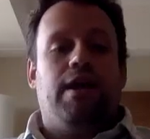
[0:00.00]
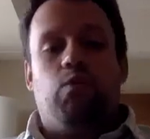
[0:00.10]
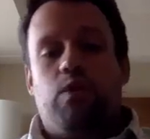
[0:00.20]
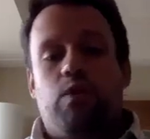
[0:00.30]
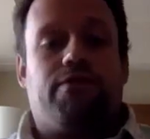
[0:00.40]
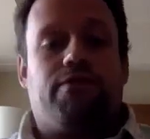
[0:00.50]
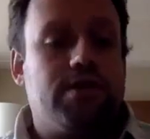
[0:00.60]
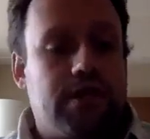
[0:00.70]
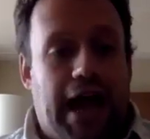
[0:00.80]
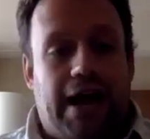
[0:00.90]
and we'd
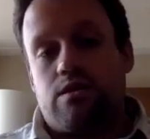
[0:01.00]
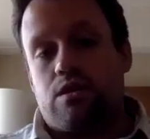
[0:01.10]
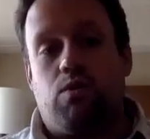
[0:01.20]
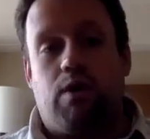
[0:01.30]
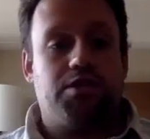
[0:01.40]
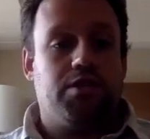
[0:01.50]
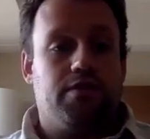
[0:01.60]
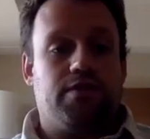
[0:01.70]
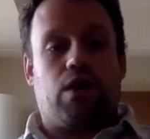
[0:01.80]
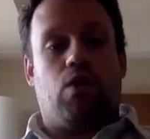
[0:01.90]
first ask the question
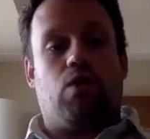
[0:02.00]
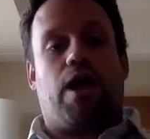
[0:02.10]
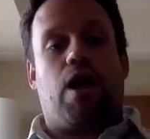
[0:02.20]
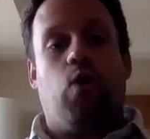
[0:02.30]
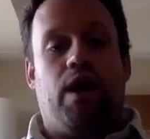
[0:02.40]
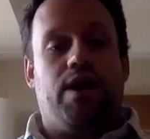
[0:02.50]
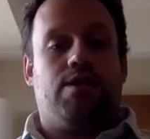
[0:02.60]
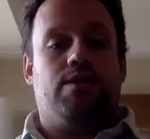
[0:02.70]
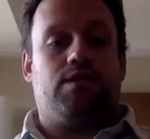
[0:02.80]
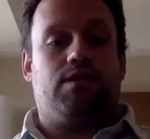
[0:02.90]
of saying, okay, what
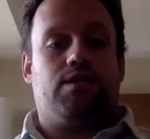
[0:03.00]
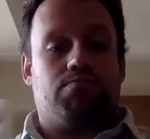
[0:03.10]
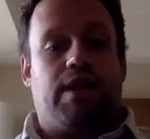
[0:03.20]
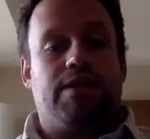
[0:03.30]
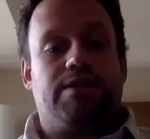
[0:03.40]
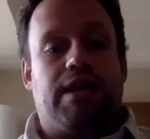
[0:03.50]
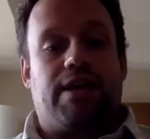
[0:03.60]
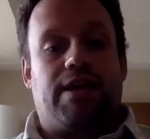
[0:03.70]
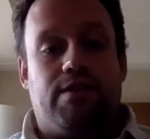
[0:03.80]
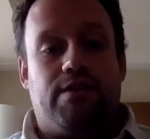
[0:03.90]
is this price at a
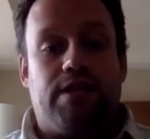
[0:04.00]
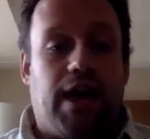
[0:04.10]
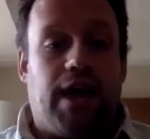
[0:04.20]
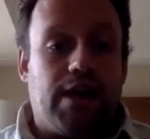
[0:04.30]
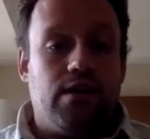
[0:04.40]
given day?